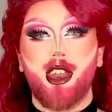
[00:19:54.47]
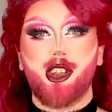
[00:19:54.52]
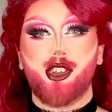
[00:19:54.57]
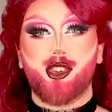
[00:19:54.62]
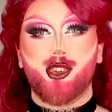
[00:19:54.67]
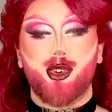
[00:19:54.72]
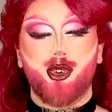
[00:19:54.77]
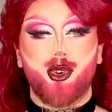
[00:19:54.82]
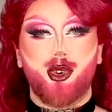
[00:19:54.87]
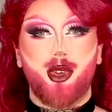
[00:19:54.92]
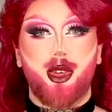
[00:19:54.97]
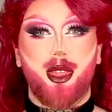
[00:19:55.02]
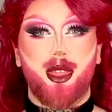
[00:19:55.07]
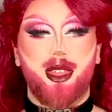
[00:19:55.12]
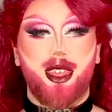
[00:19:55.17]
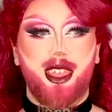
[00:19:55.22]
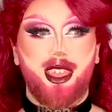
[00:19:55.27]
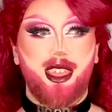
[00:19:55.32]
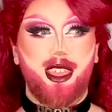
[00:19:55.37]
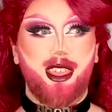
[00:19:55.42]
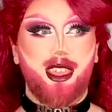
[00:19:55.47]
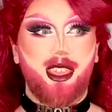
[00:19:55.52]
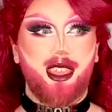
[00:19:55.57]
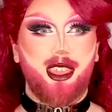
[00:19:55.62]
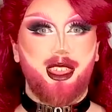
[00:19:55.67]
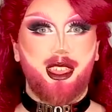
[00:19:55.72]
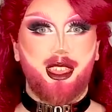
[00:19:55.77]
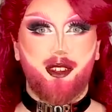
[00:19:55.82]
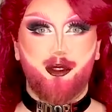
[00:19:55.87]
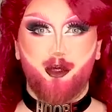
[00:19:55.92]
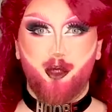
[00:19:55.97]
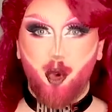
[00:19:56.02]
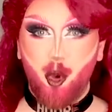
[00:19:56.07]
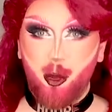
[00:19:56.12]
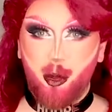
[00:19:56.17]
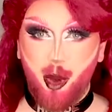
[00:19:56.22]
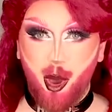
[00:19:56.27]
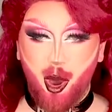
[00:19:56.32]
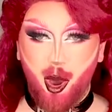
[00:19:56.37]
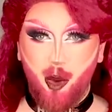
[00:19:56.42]
to the
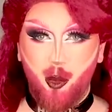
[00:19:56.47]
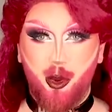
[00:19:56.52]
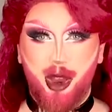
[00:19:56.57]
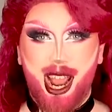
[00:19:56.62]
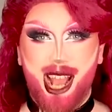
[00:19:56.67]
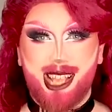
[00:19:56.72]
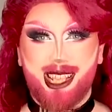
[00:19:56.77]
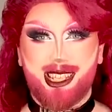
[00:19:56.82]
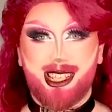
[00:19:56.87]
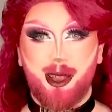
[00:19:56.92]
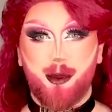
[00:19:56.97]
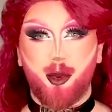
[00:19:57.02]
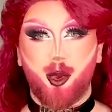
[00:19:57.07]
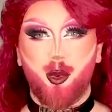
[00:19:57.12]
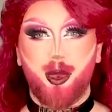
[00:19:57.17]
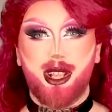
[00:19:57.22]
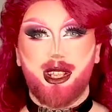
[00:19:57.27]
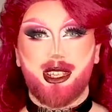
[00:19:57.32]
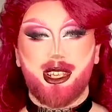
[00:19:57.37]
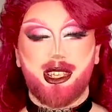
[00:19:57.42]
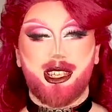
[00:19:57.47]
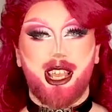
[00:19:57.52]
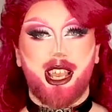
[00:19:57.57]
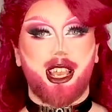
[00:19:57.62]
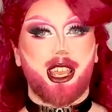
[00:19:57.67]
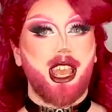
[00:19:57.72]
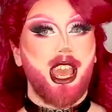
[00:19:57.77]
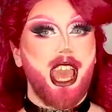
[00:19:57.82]
robot, whereas some queens it's like,